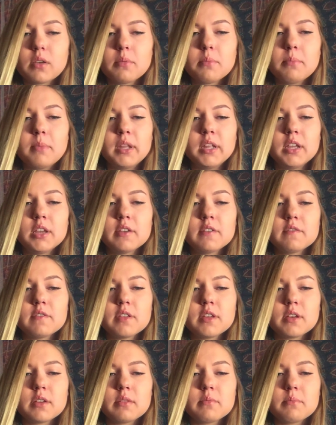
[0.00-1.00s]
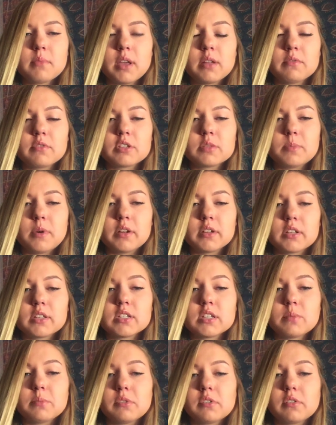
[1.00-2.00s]
Many of the men responded
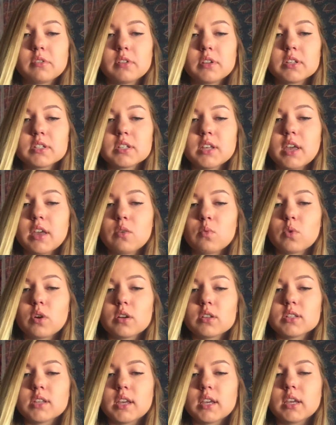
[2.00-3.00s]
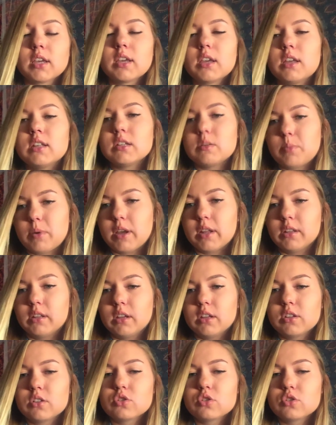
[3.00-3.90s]
similarly, saying words like independent,